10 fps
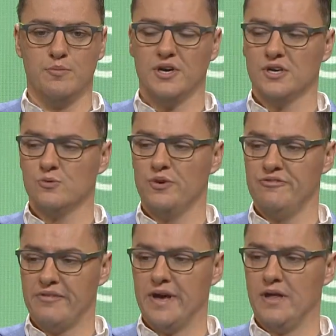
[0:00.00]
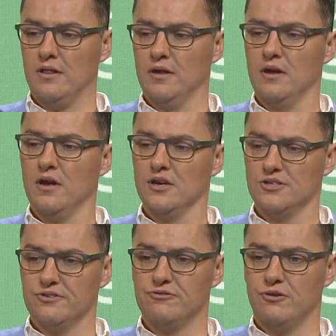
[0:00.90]
because we fail
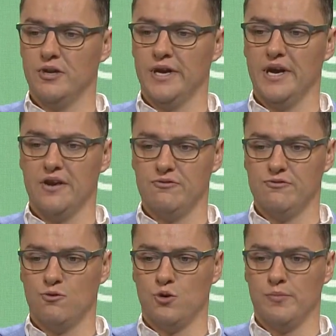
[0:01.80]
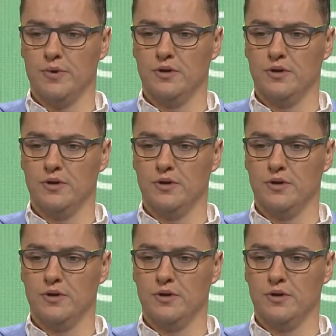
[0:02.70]
to fully inform.